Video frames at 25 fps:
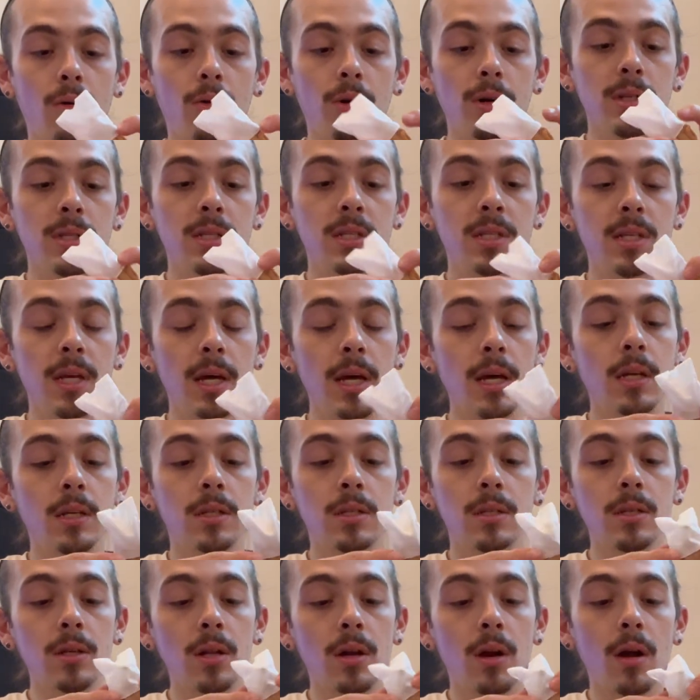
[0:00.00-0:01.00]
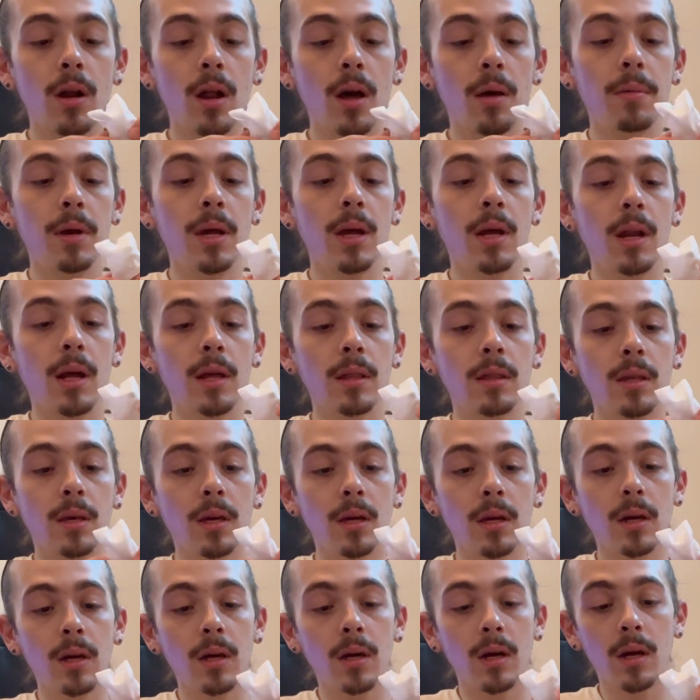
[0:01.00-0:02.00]
a Six. You know what I mean? I
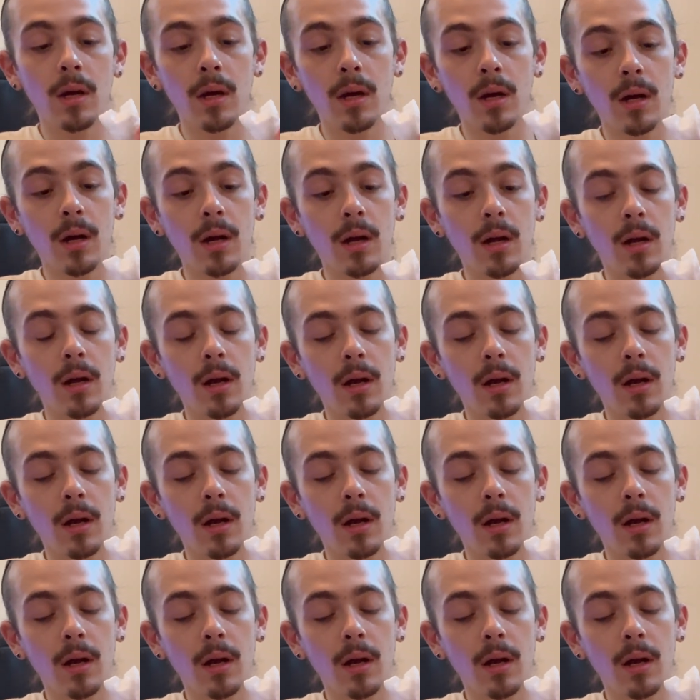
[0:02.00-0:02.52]
think for